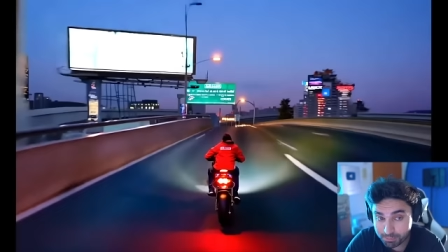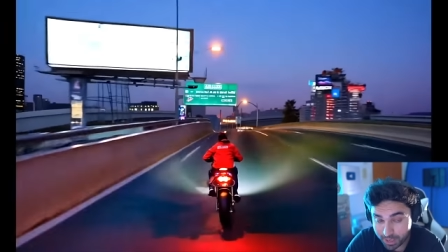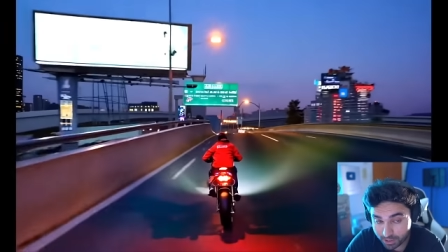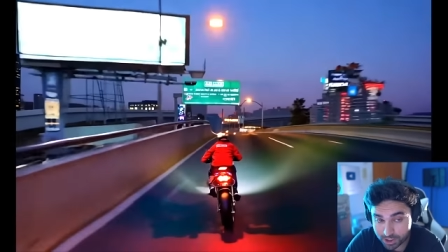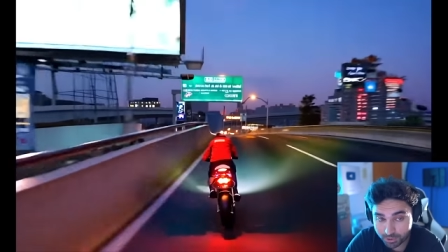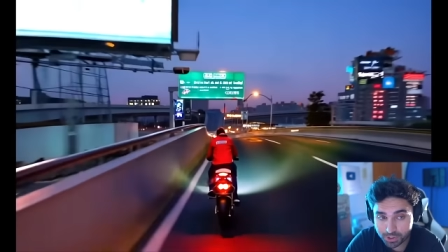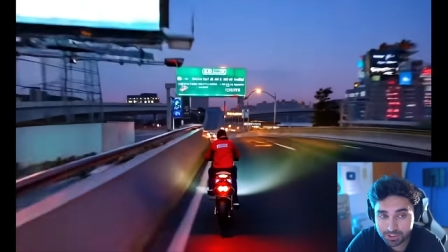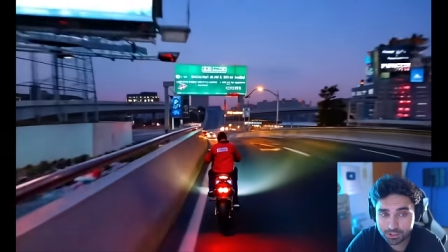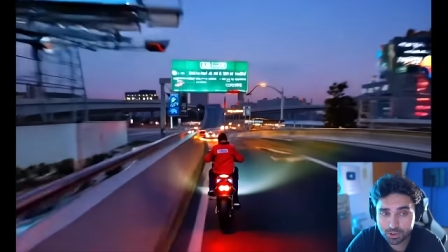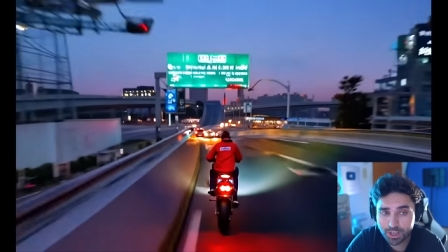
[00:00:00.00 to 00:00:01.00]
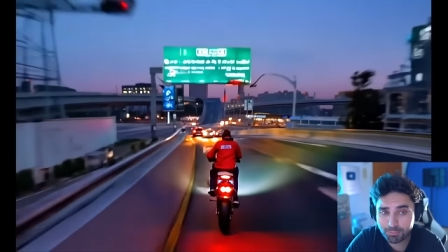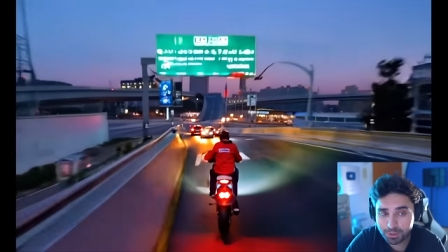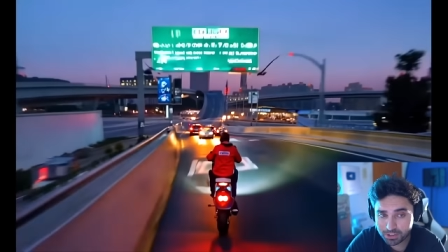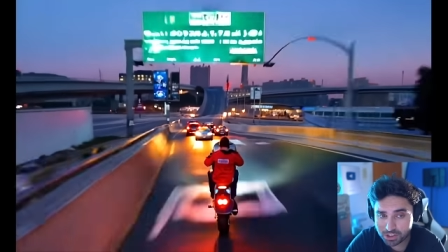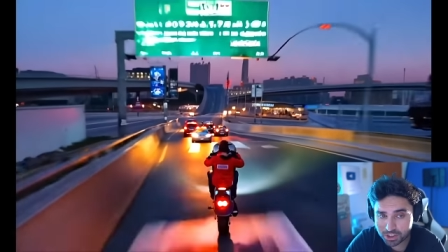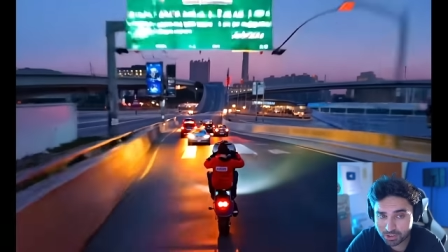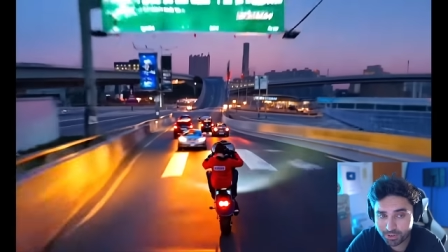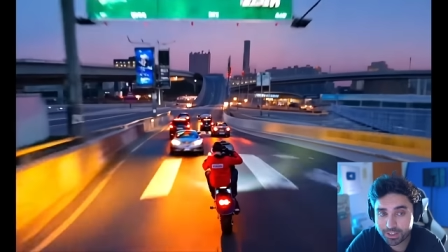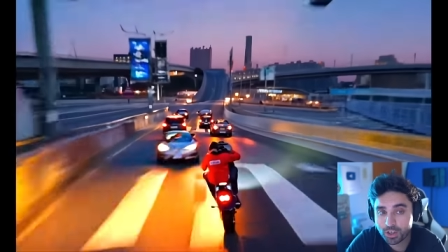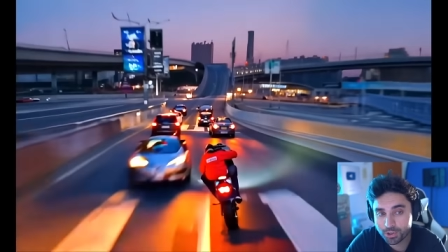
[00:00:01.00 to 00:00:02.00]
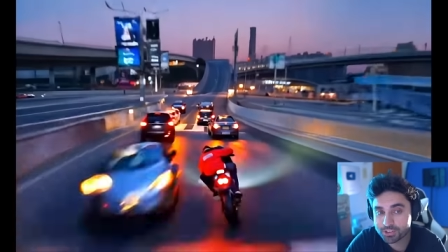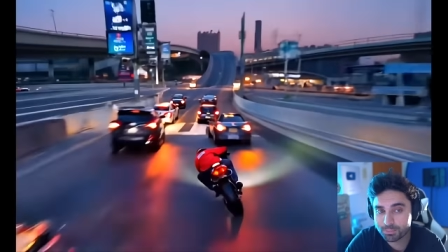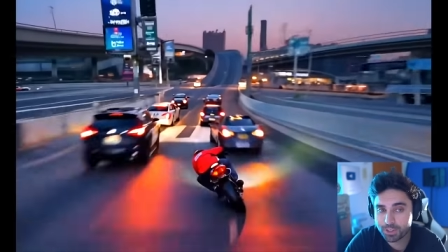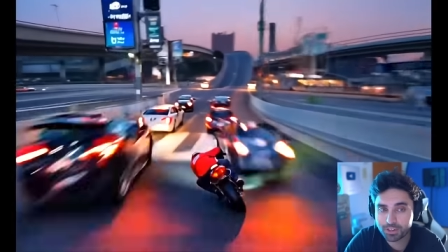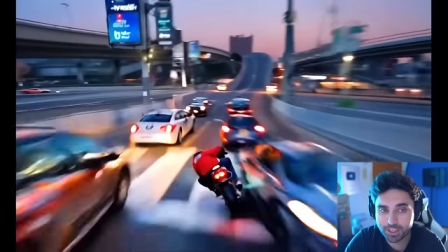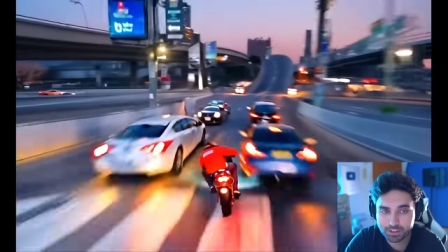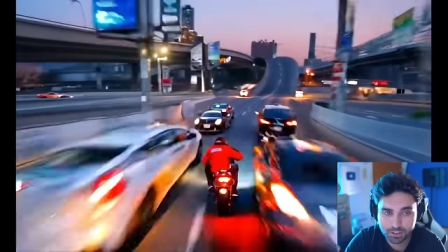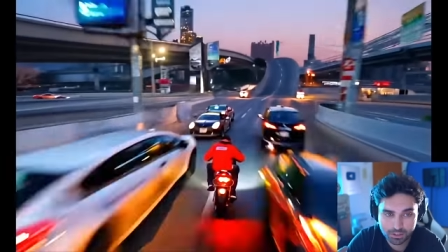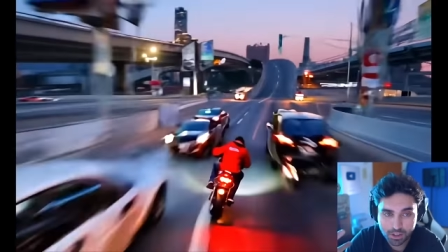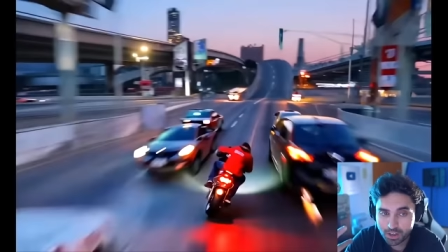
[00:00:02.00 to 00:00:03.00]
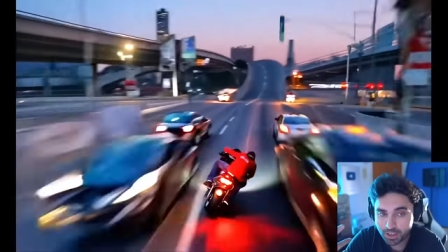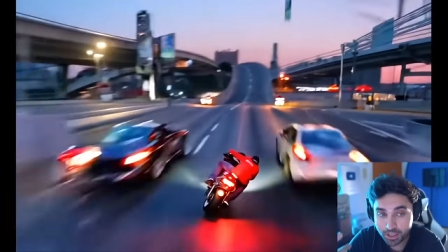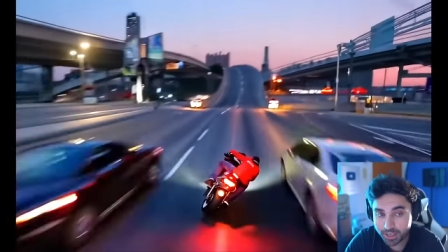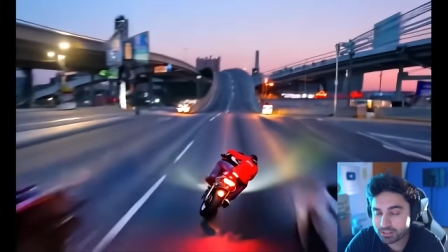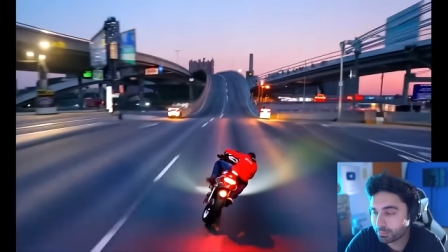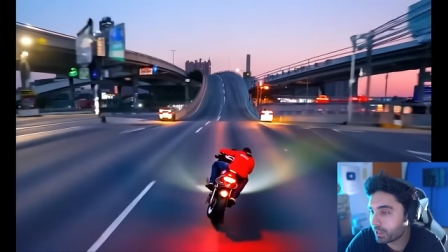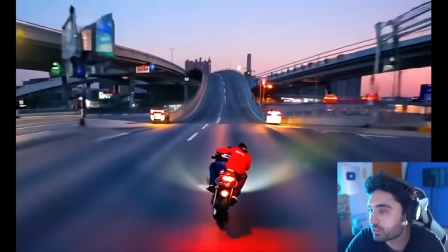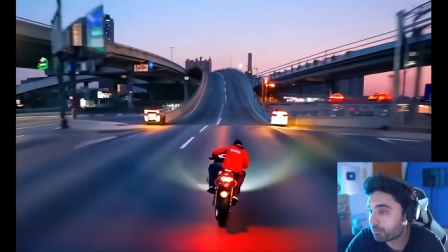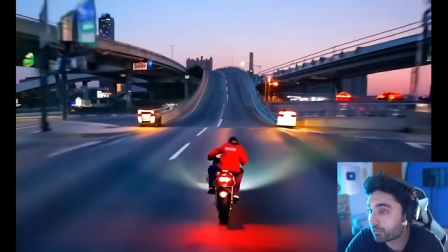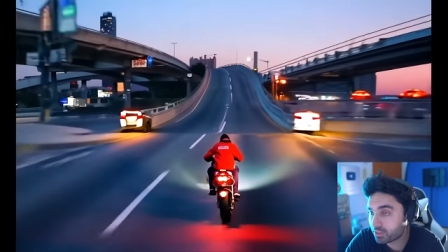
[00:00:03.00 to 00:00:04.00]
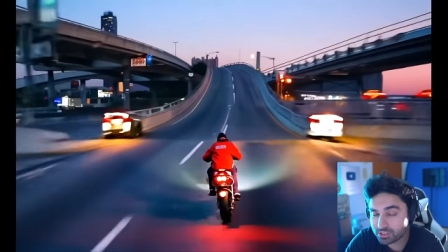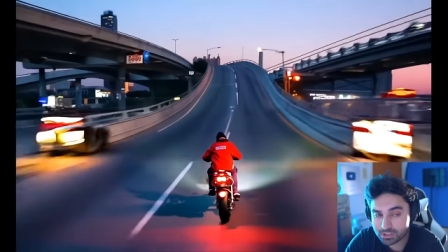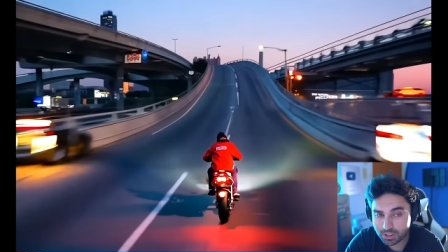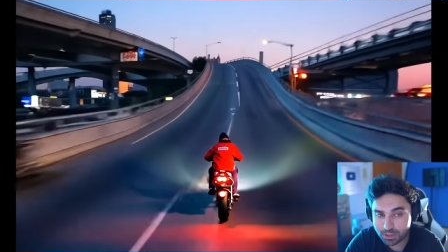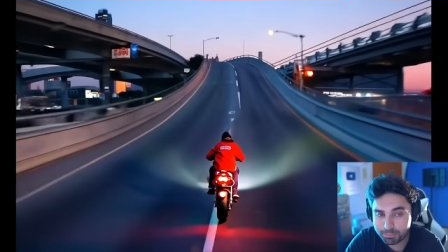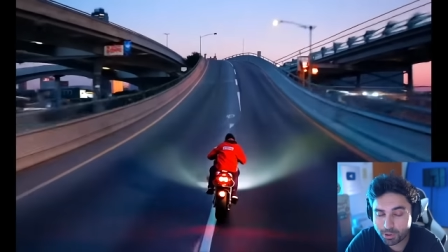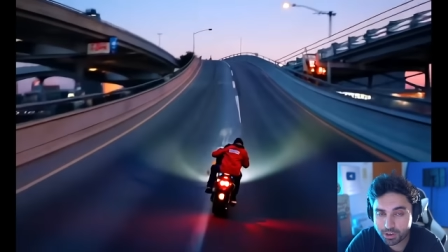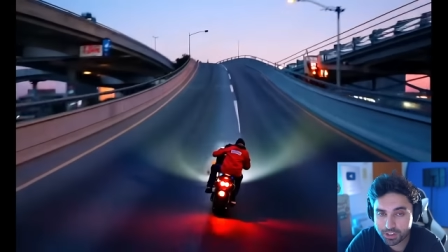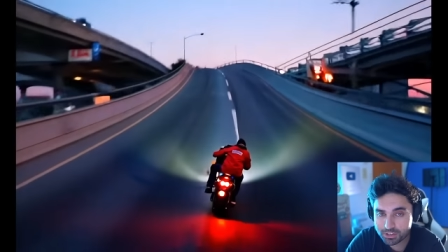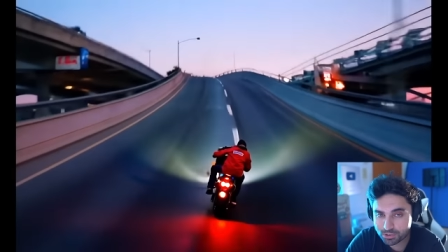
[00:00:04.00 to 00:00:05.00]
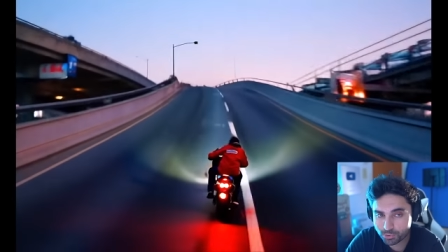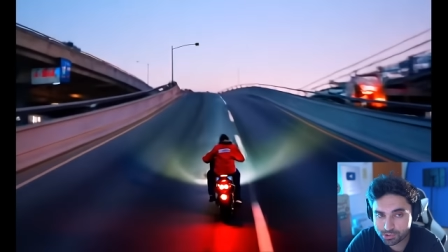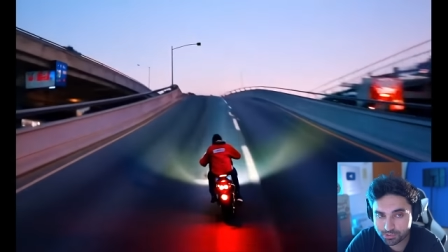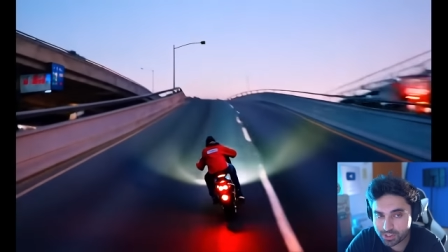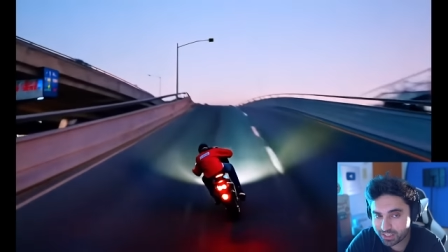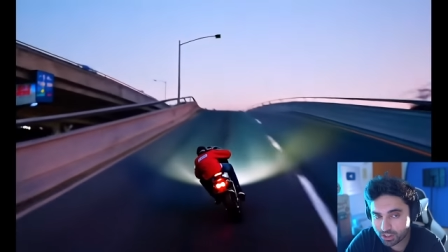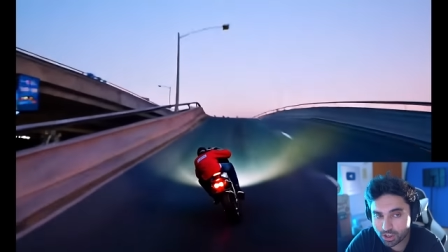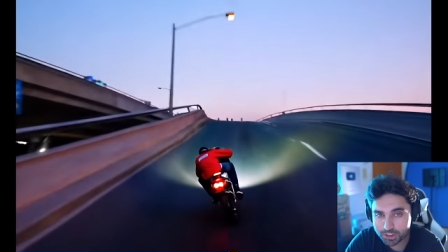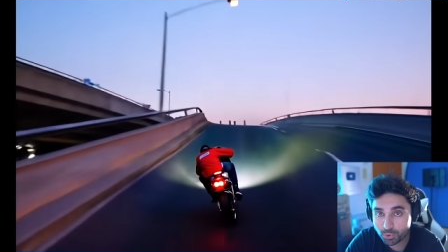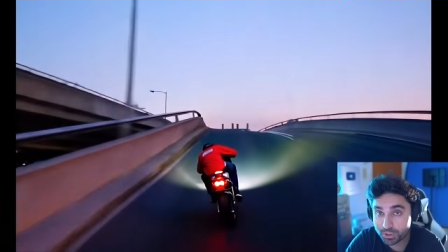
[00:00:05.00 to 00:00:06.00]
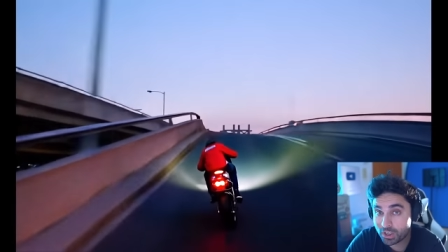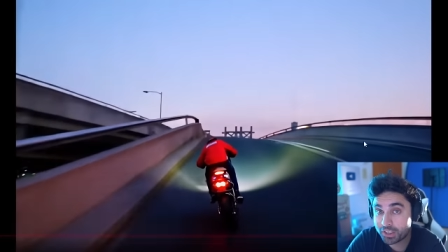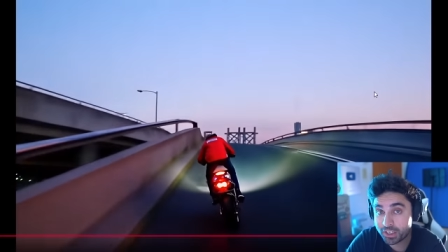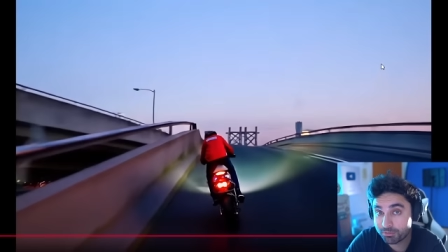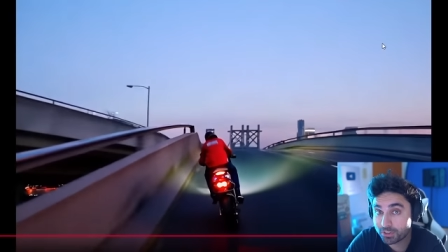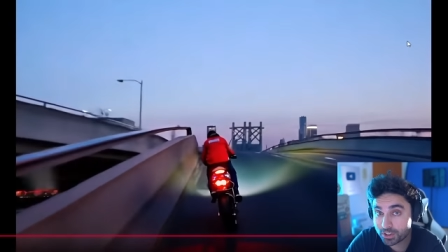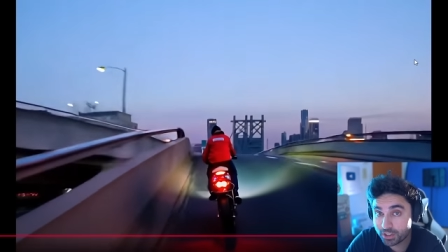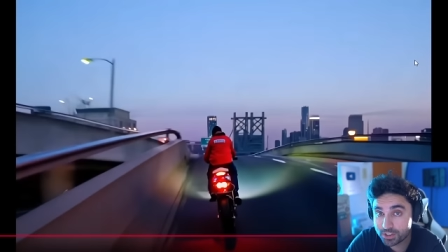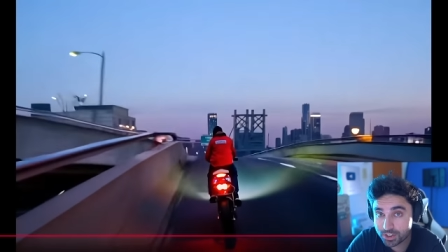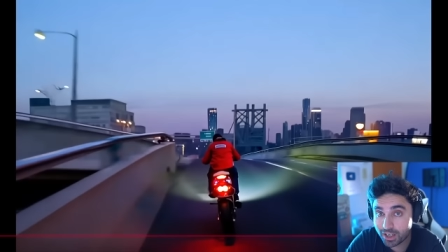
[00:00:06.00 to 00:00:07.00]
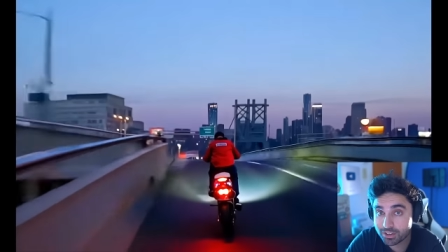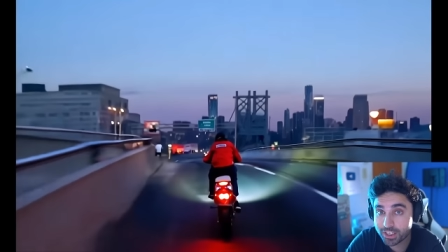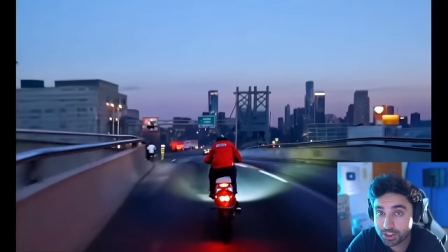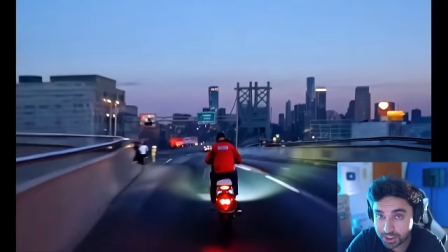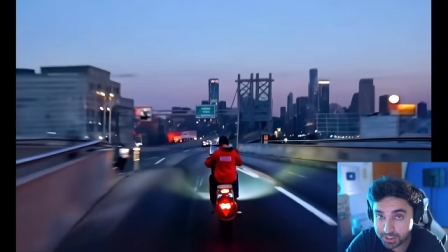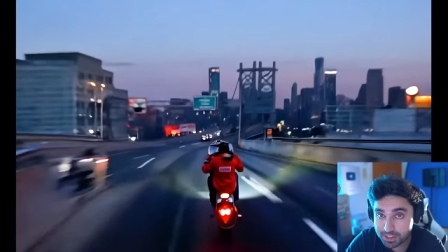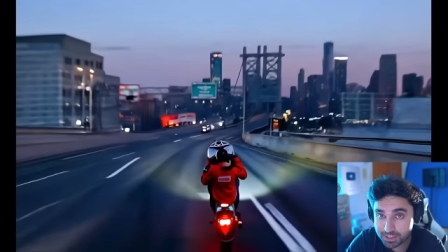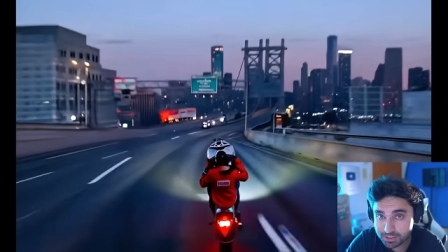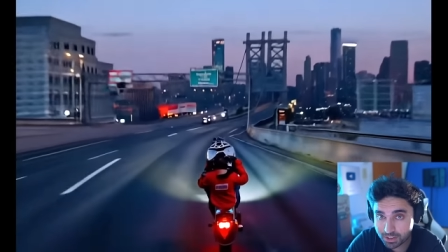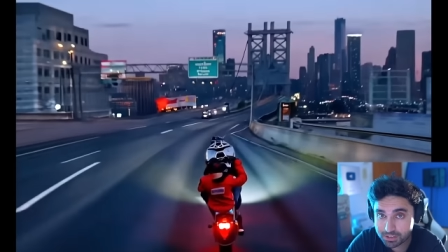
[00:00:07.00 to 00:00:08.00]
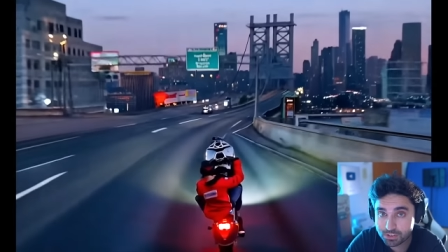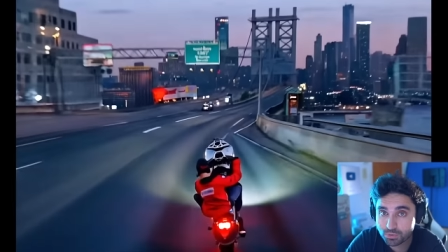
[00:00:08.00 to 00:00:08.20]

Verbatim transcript: major reason to get PlayStation right now is about like the it's about the first uh, party exclusives that they got going on. And if it turns out that G T A six